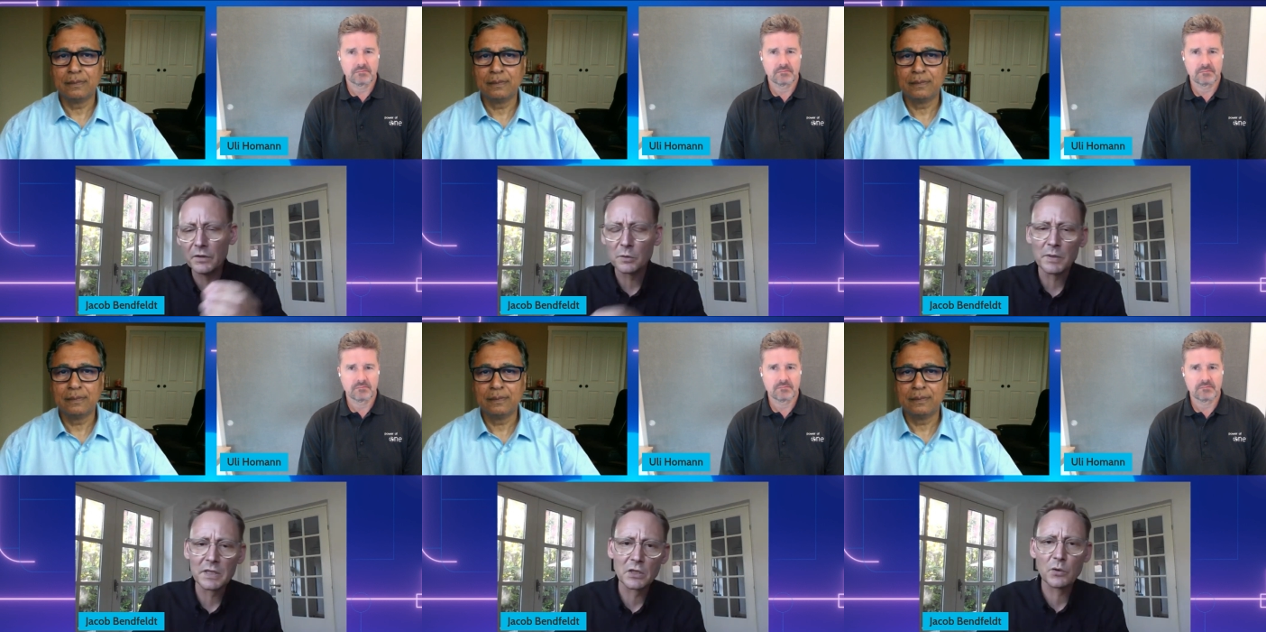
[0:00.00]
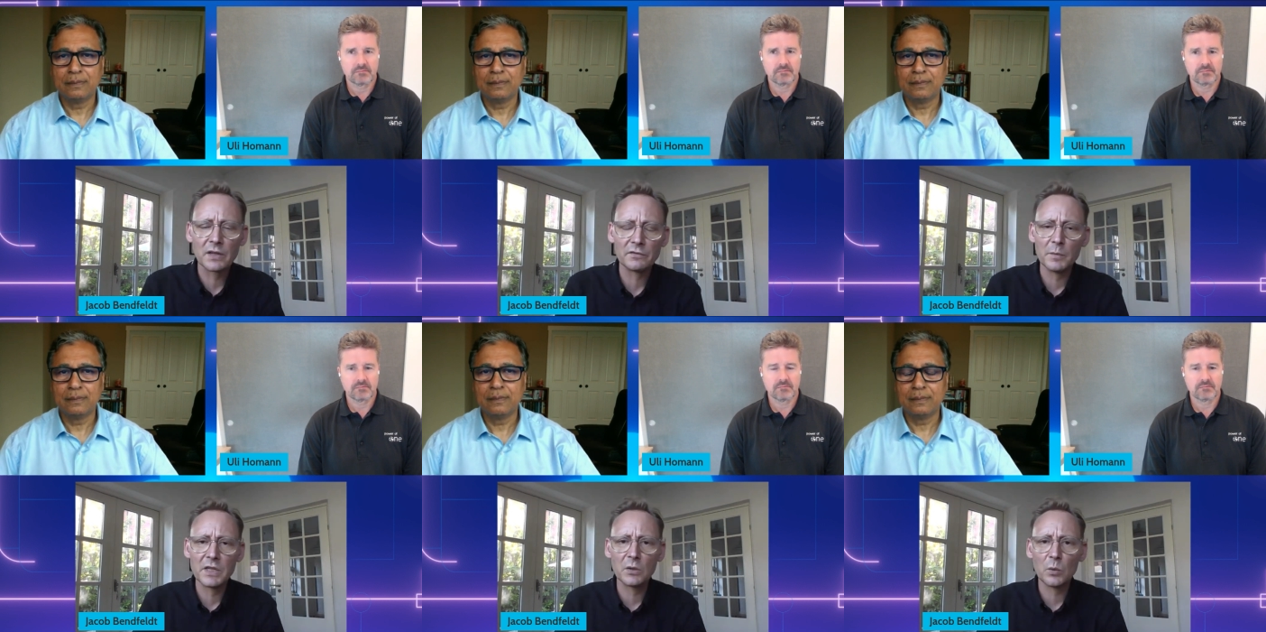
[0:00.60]
Speaker 1: business
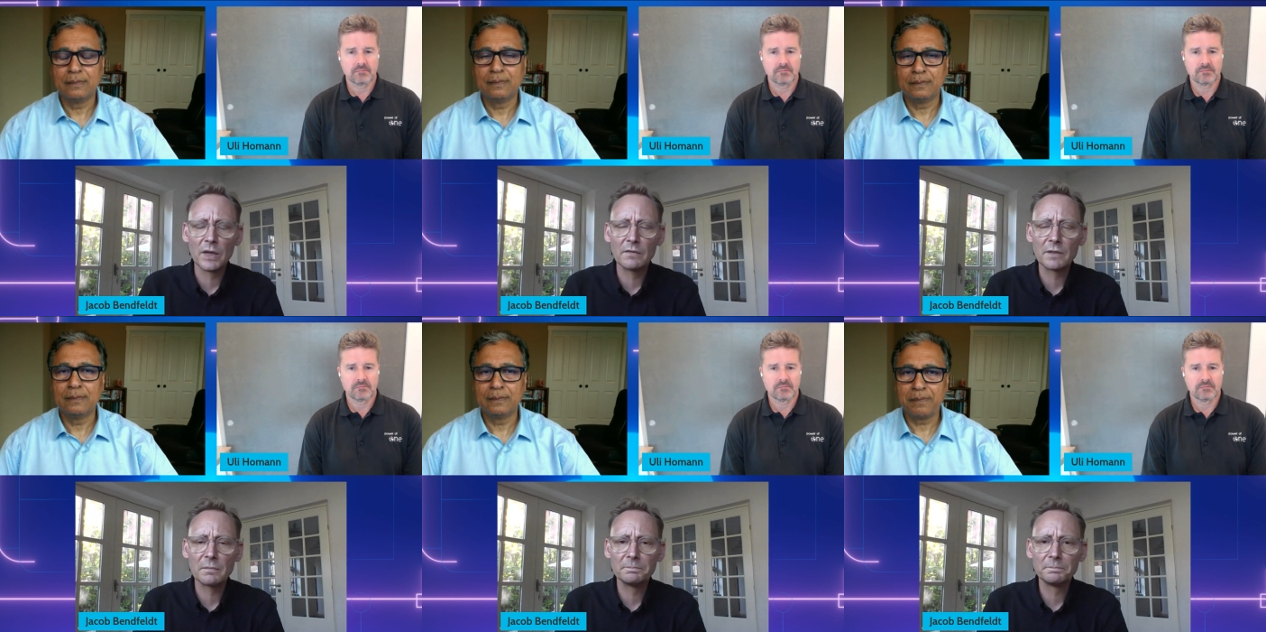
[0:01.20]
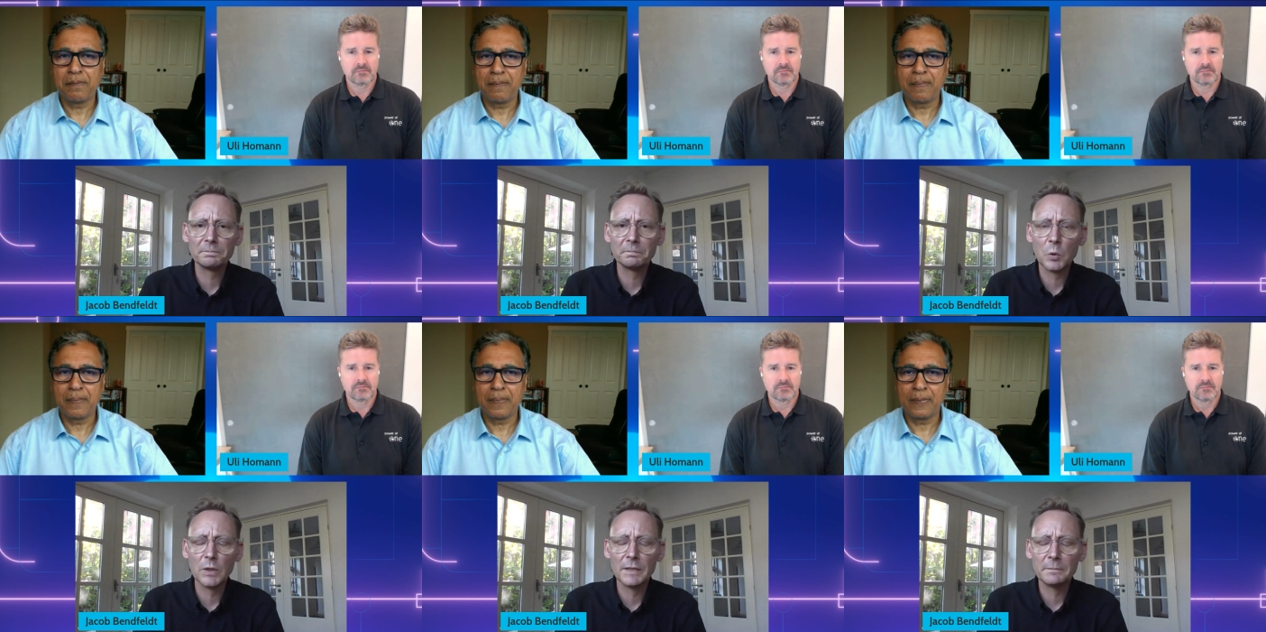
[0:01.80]
transformation waves? Uli?
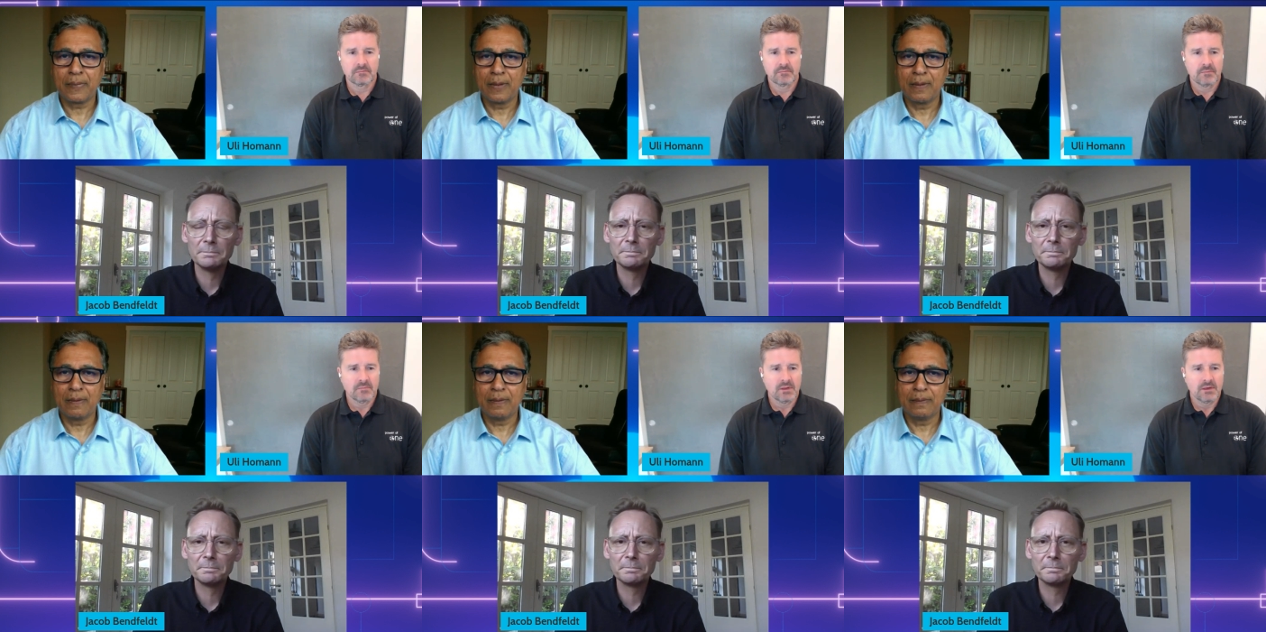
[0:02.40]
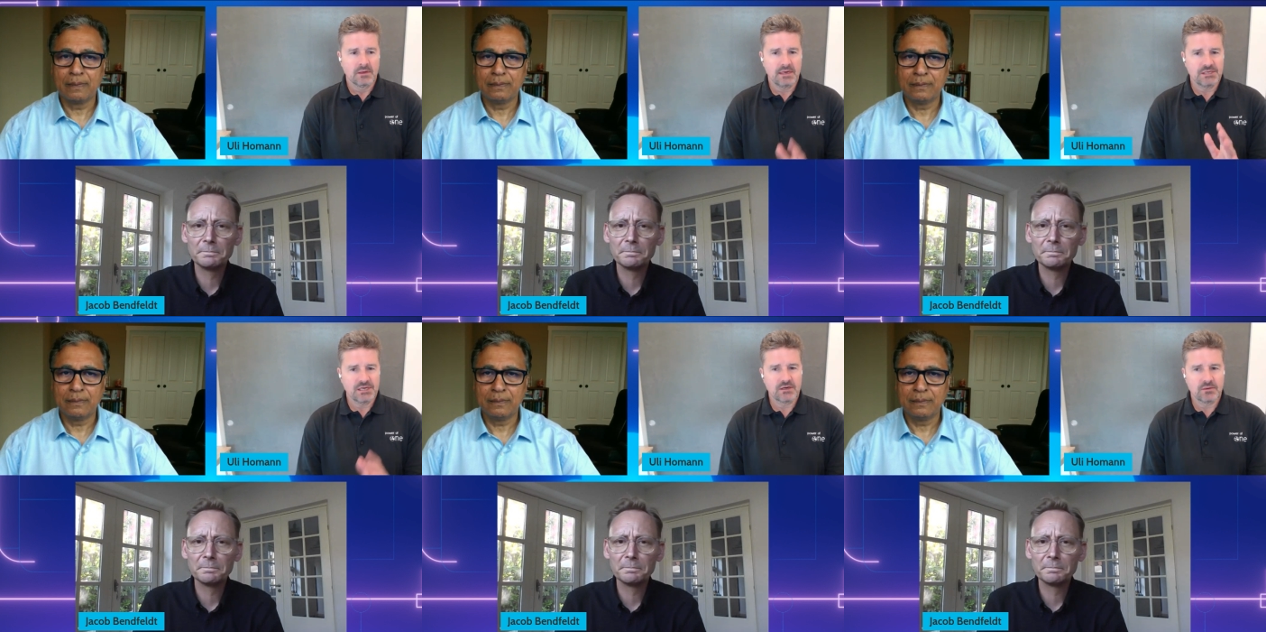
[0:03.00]

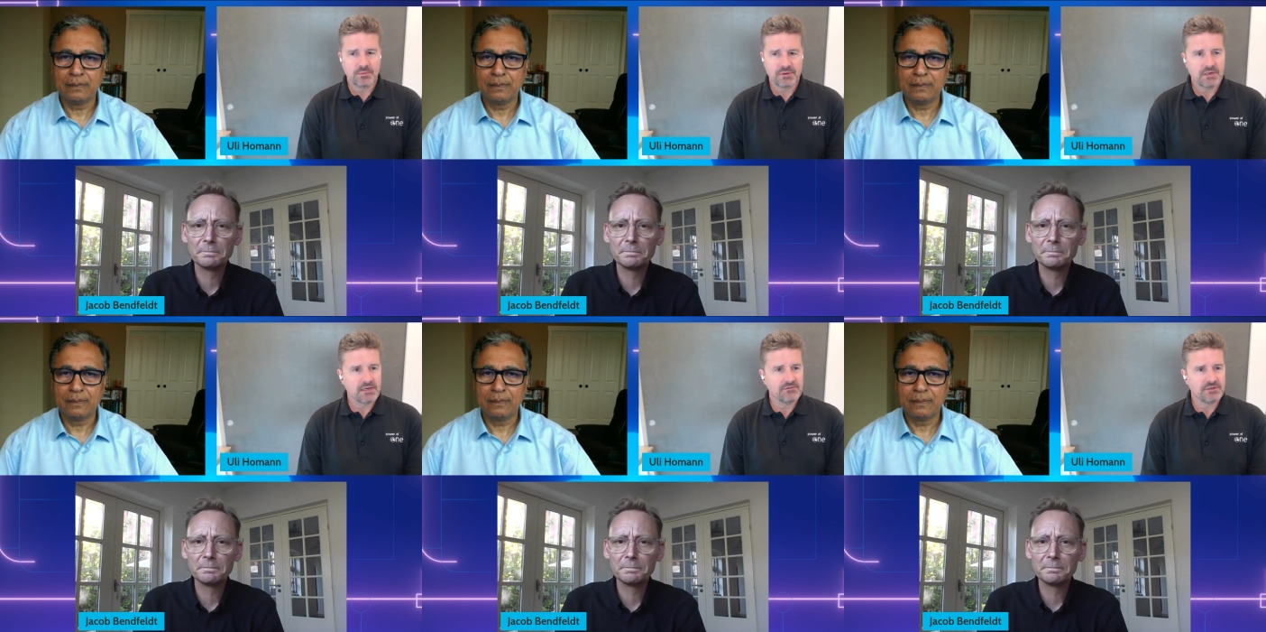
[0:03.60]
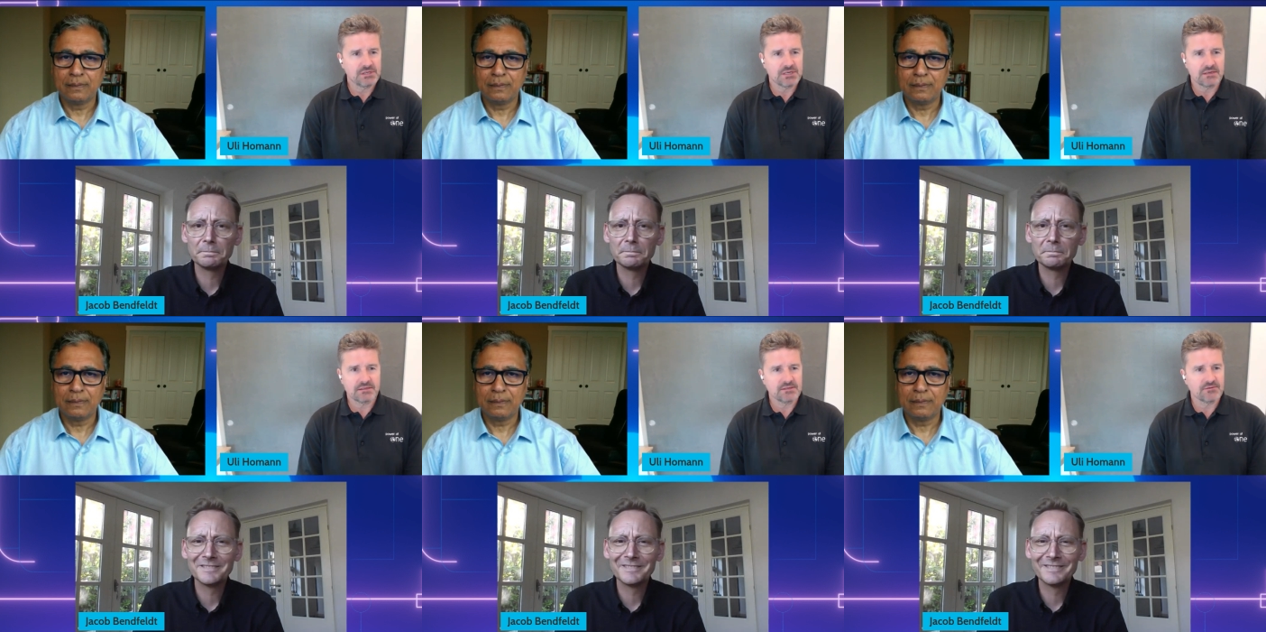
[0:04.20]
Speaker 2: Hey, Jacob. Hey,
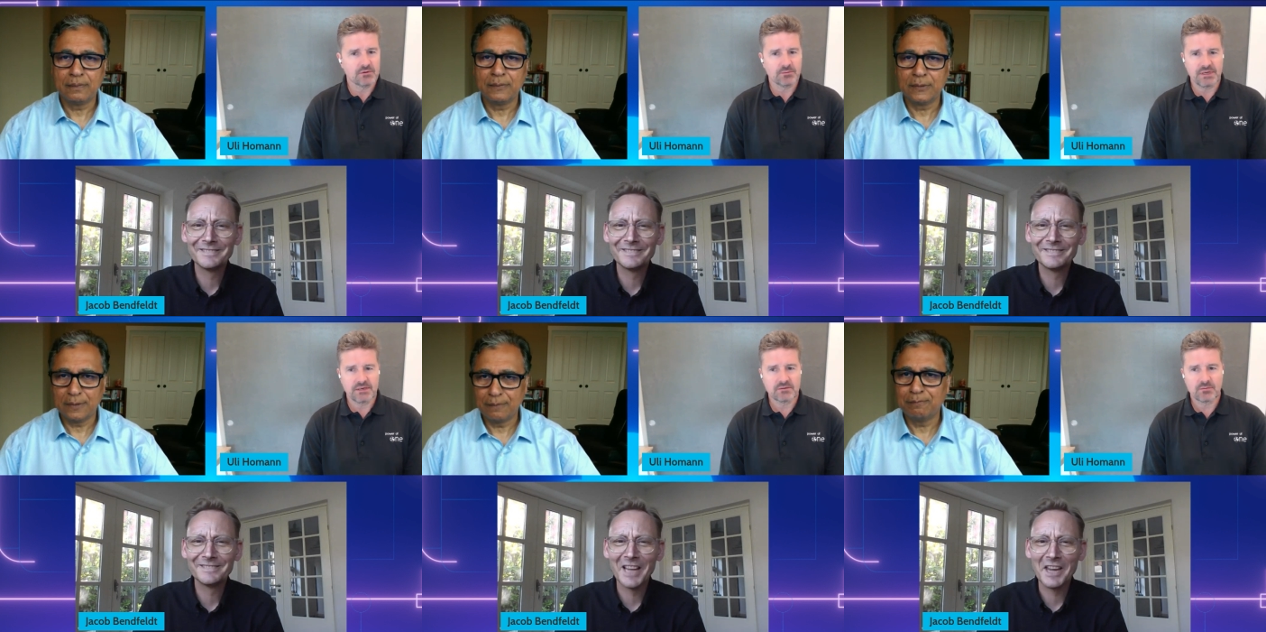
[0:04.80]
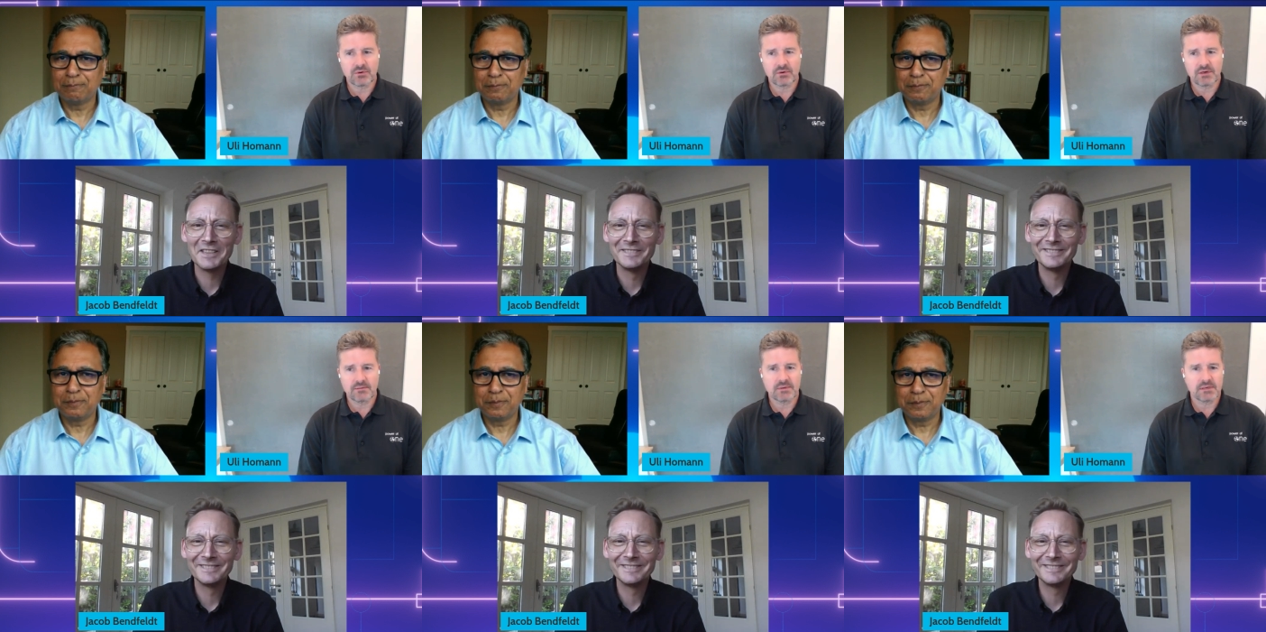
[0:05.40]
Vijay. Thanks for being on the
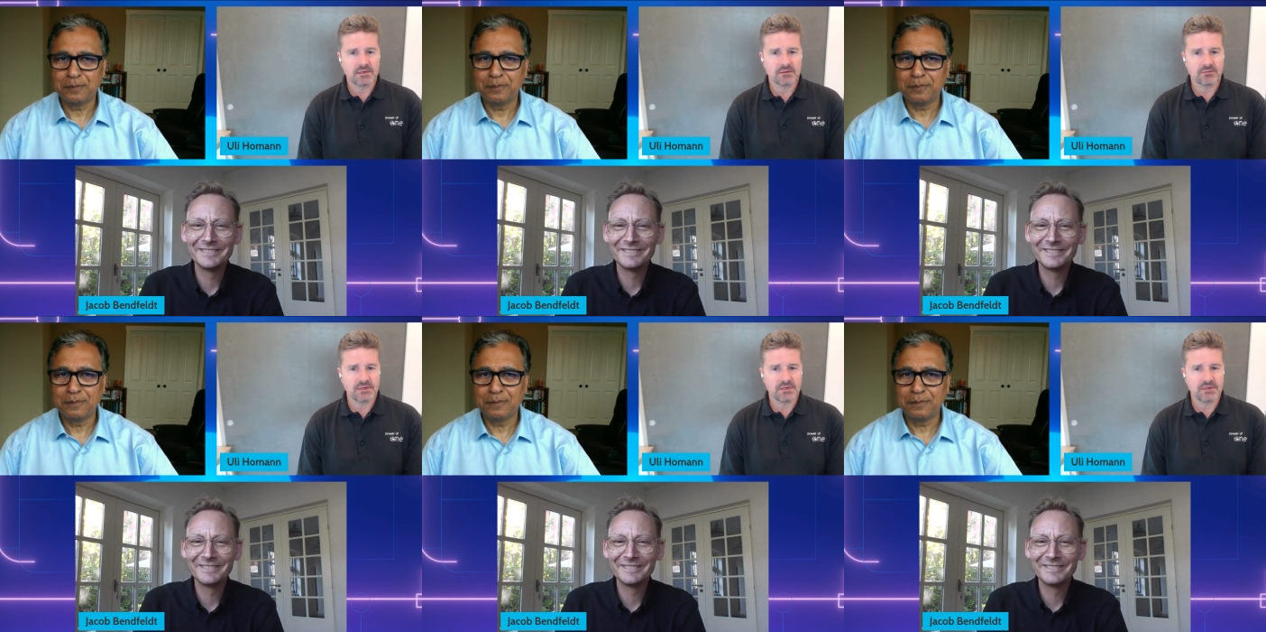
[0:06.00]
program. I